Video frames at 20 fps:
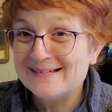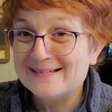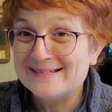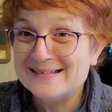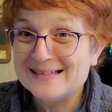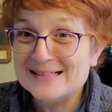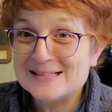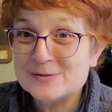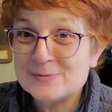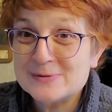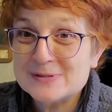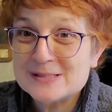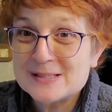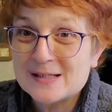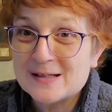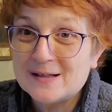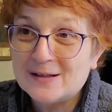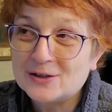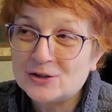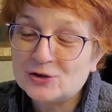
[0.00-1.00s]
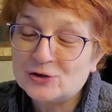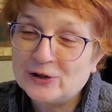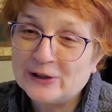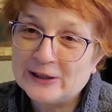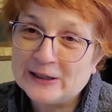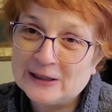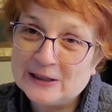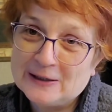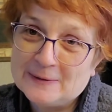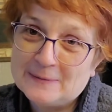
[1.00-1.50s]
This was a, a
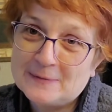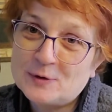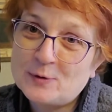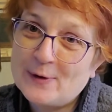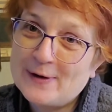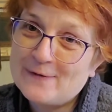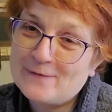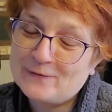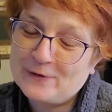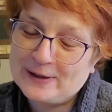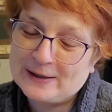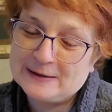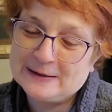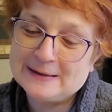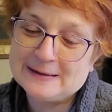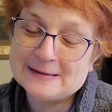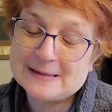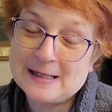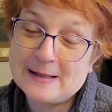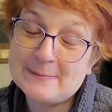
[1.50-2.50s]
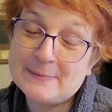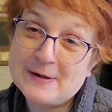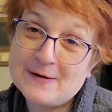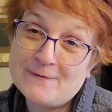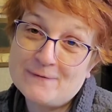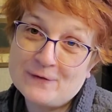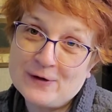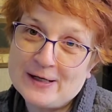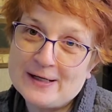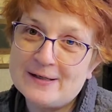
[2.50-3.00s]
curriculum, quite frankly, that I've been
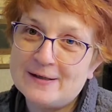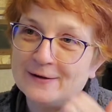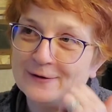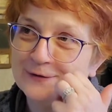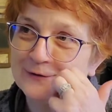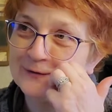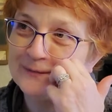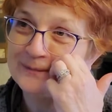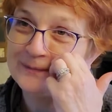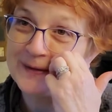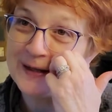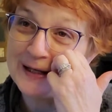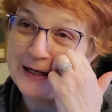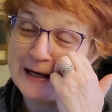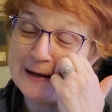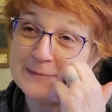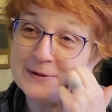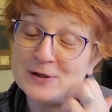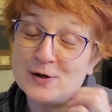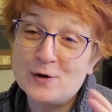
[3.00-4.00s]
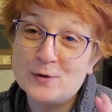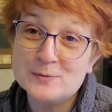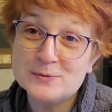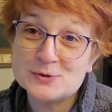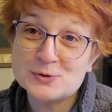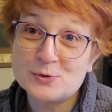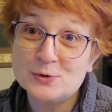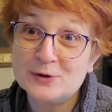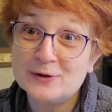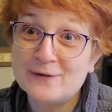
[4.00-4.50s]
afraid of, and I've been a
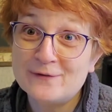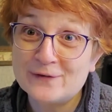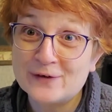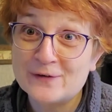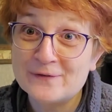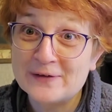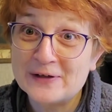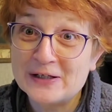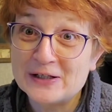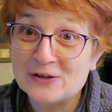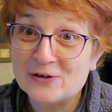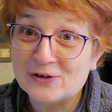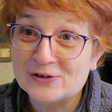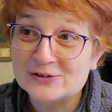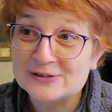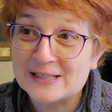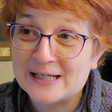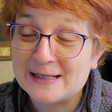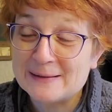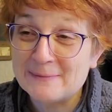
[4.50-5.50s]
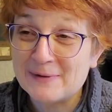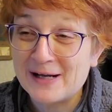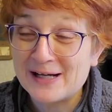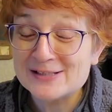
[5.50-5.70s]
homeschooler for a very long time.